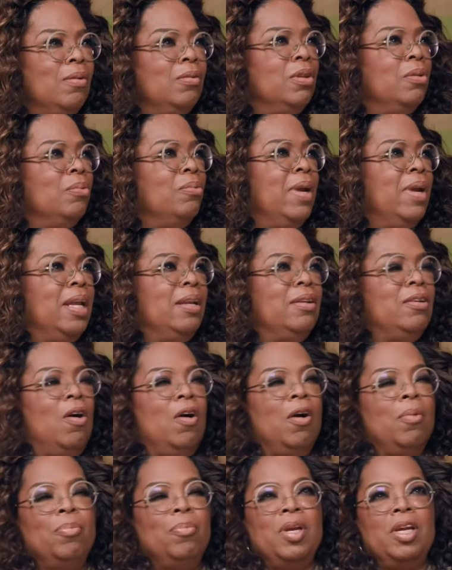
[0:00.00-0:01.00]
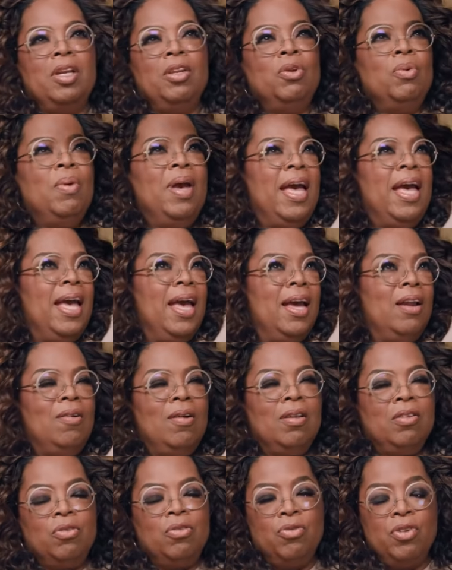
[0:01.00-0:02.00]
McConaughey. But nobody's
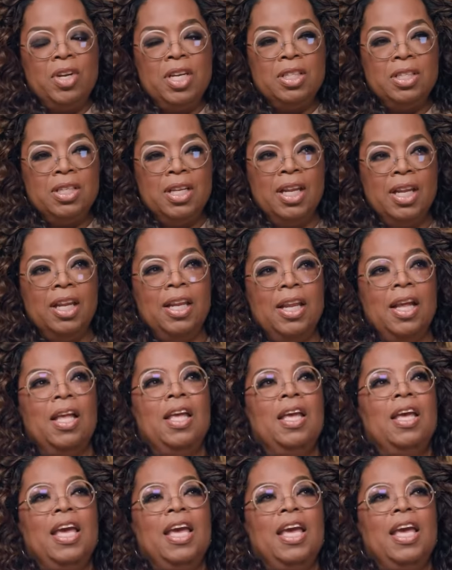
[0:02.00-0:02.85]
reaction seemed to